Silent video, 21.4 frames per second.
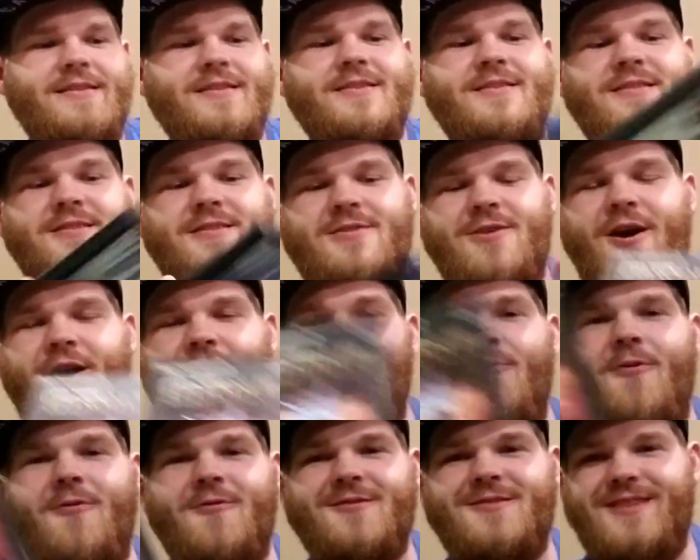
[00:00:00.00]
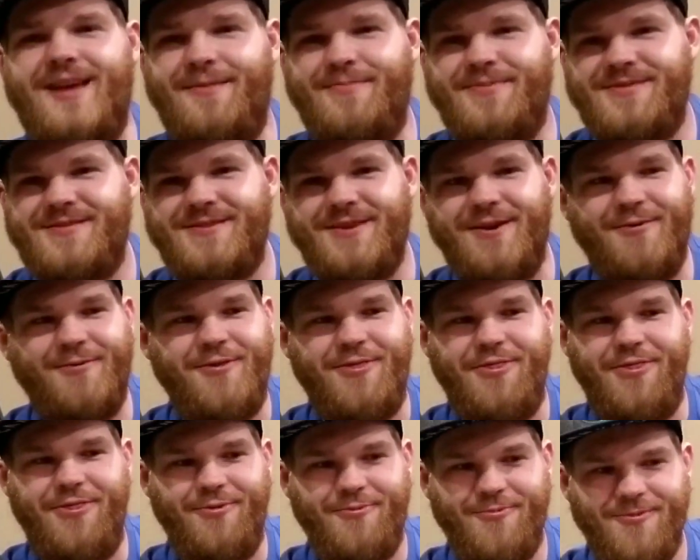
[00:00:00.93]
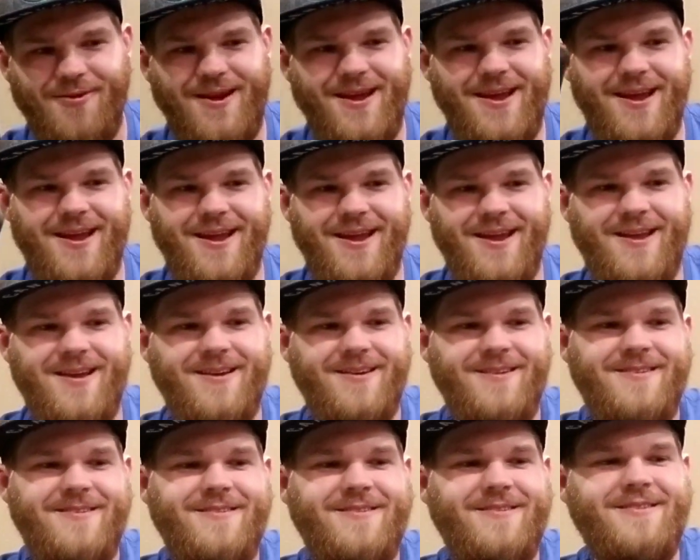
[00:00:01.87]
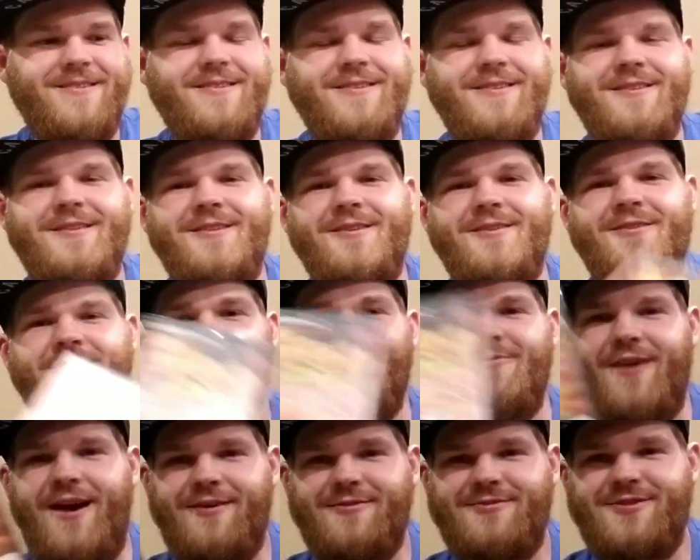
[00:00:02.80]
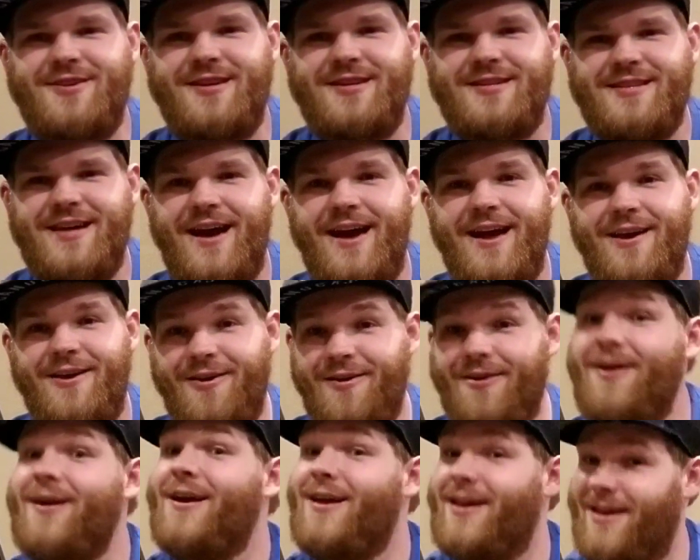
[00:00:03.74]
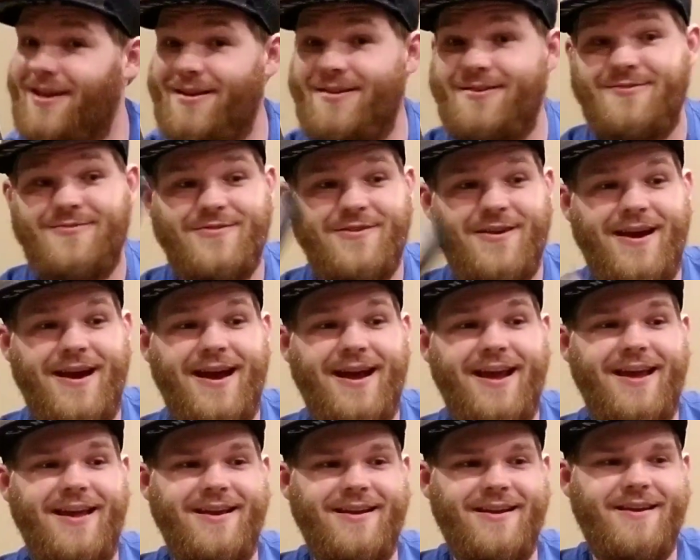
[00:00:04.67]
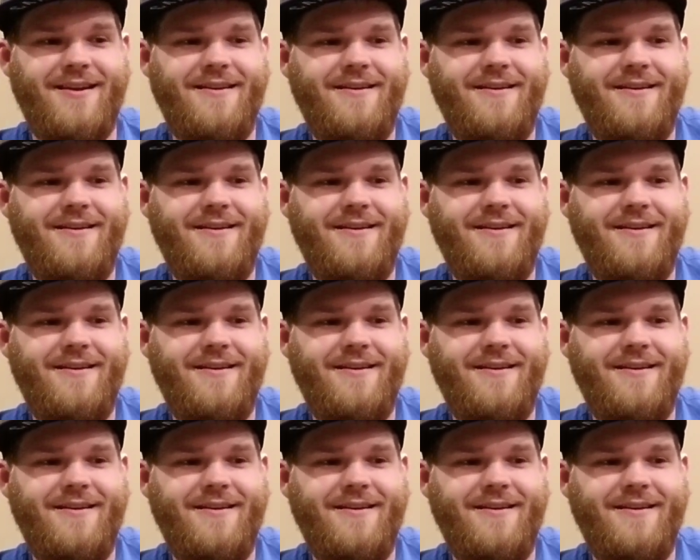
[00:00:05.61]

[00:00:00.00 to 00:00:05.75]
Star Wars Episode 3, Crouching Tiger, Hidden Dragon.